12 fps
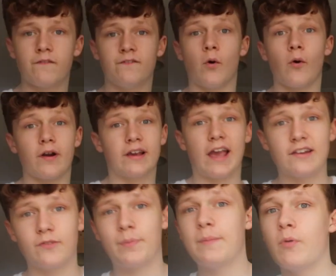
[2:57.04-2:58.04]
of for and
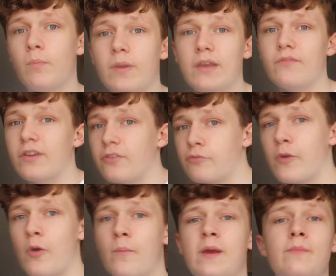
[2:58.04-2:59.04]
against, people believing it's
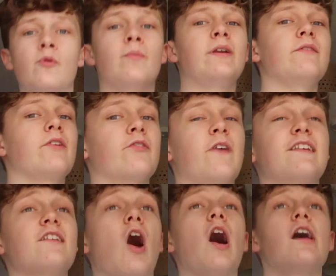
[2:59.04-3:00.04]
real, people believing it's
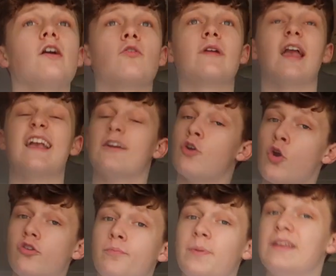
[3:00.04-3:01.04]
fake, and I agree, it
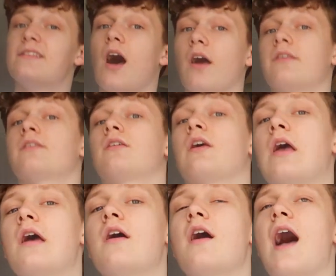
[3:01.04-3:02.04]
could be done.
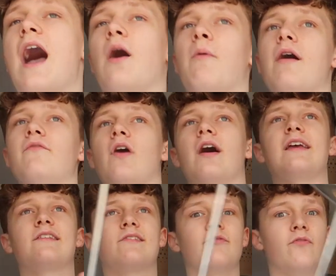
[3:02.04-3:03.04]
However,
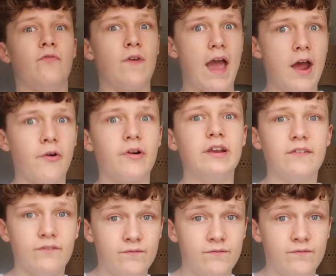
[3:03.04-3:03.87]
it's very,